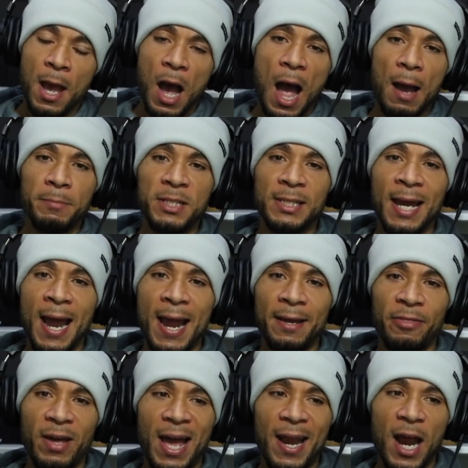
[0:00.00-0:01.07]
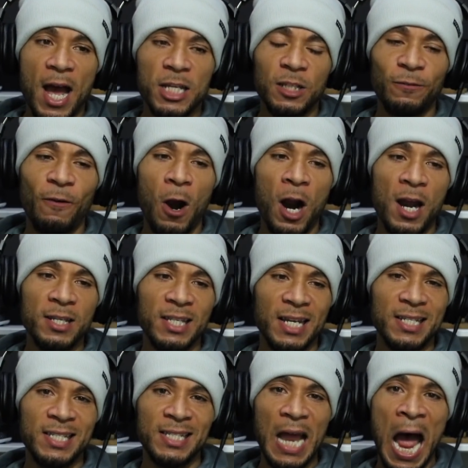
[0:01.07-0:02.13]
I'm saying that as far as a
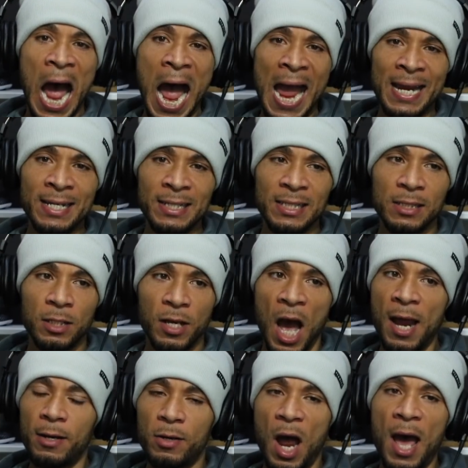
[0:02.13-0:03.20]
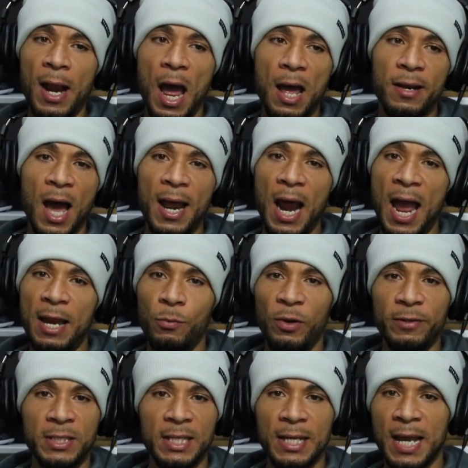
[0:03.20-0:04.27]
size, not height, we
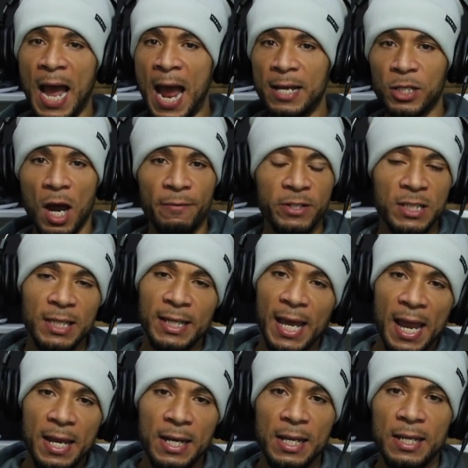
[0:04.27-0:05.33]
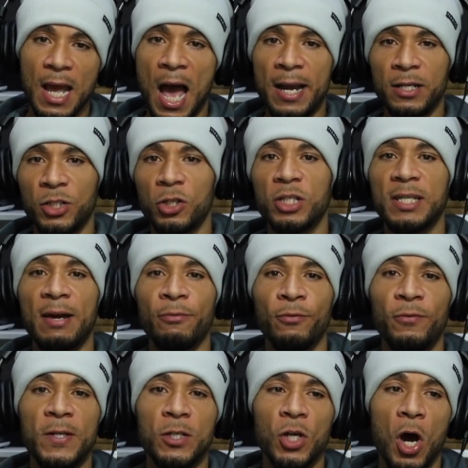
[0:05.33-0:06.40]
see guys, obviously KD, Giannis are 7
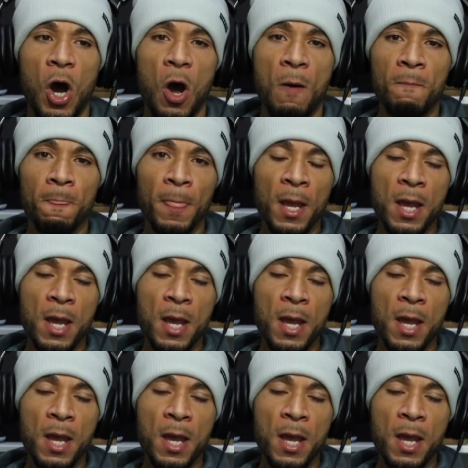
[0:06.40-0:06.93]
feet tall.